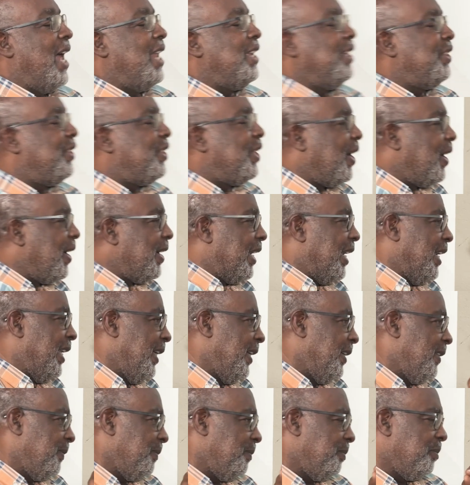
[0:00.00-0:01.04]
And
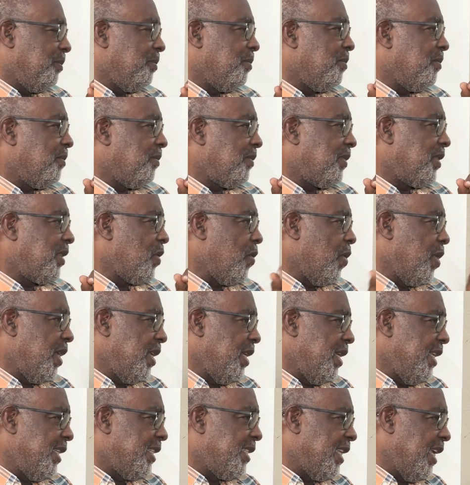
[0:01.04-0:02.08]
thirdly, one
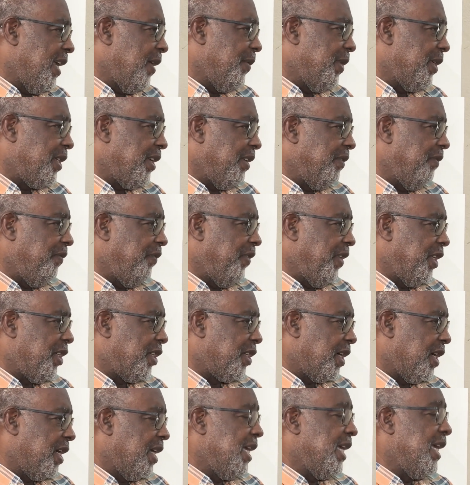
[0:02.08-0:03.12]
of the distinguishing
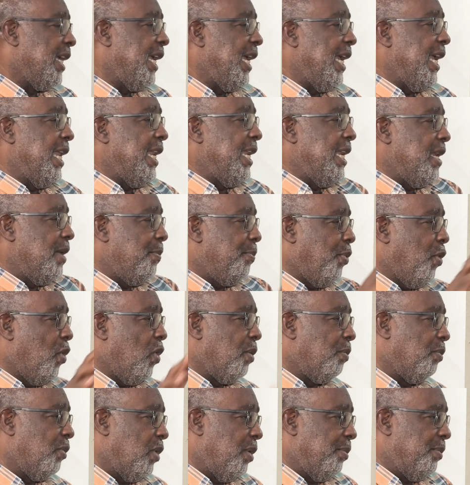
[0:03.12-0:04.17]
features in the
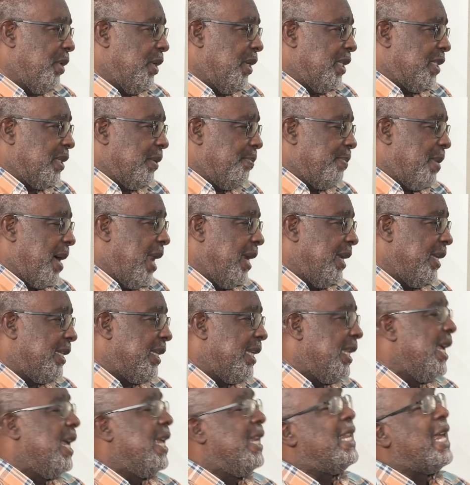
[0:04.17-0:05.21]
Portmore
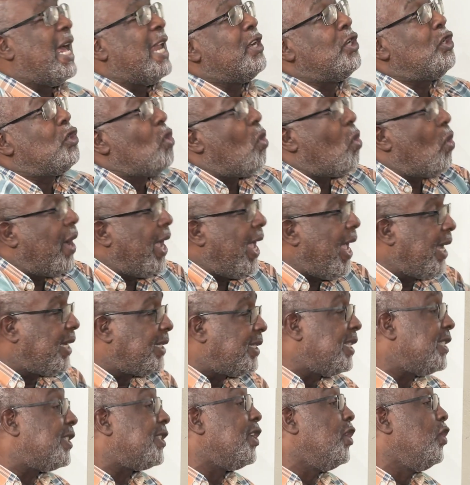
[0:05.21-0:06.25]
municipality that don't
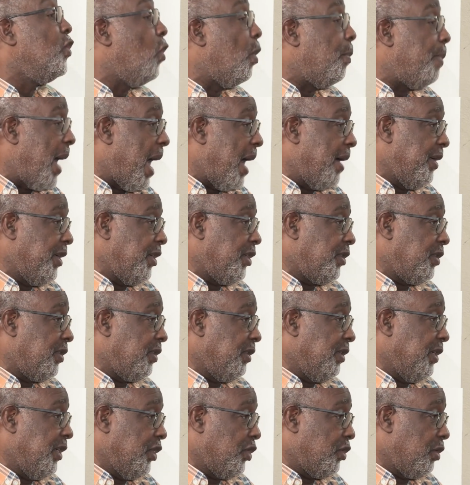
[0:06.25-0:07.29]
exist in no parish
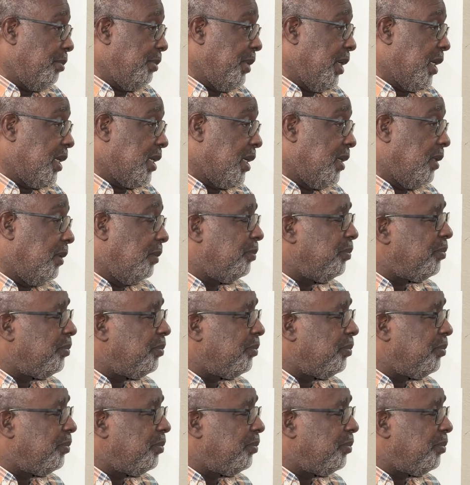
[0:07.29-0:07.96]
in Jamaica.